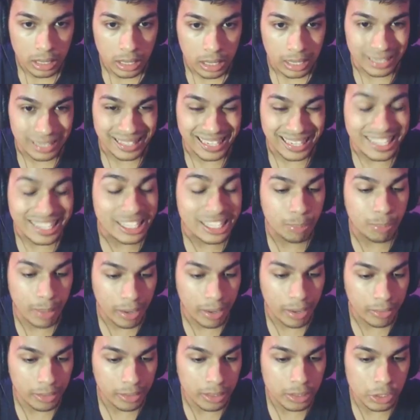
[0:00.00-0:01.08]
Like, the
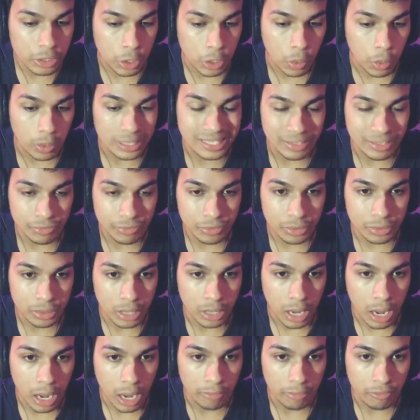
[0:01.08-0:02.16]
experience on different
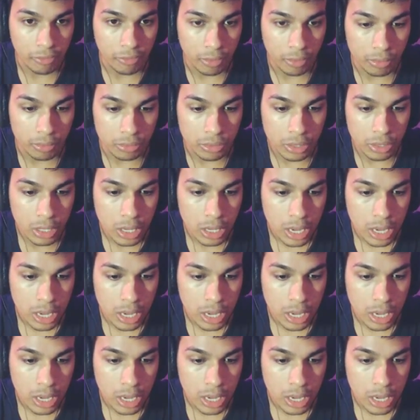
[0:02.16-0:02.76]
uh, phones.